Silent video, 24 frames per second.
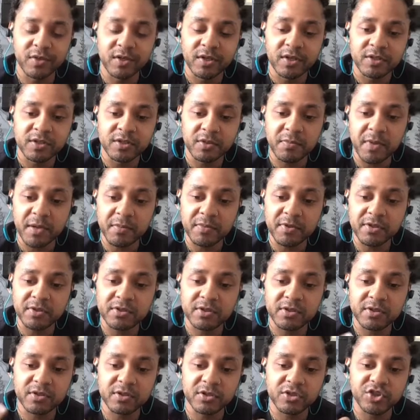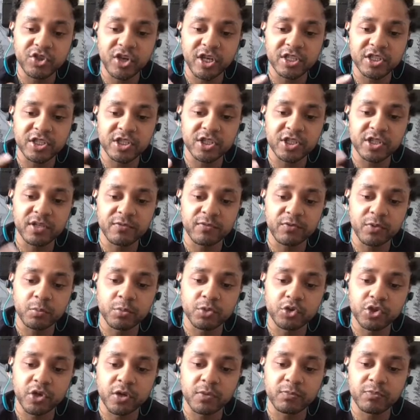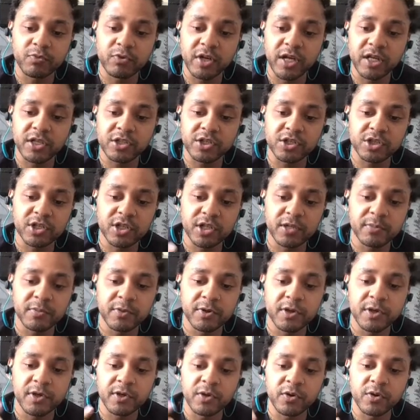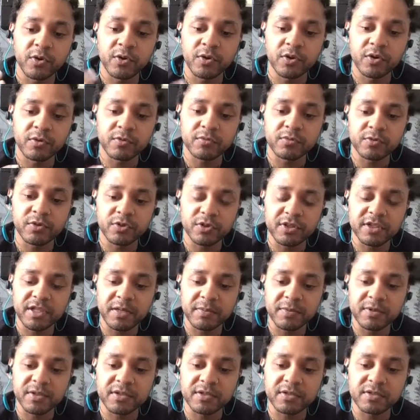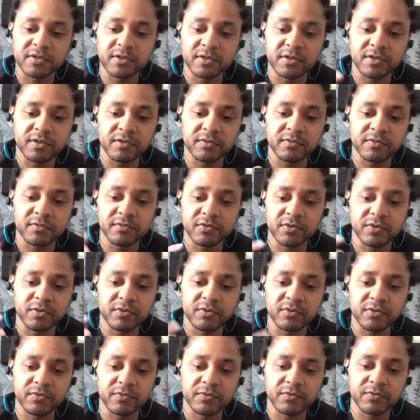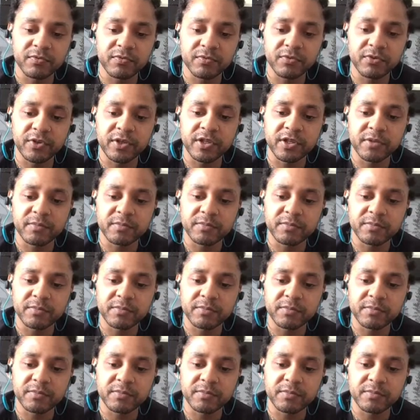So maybe you're transitioning from job, relationship, or you're stepping into freedom.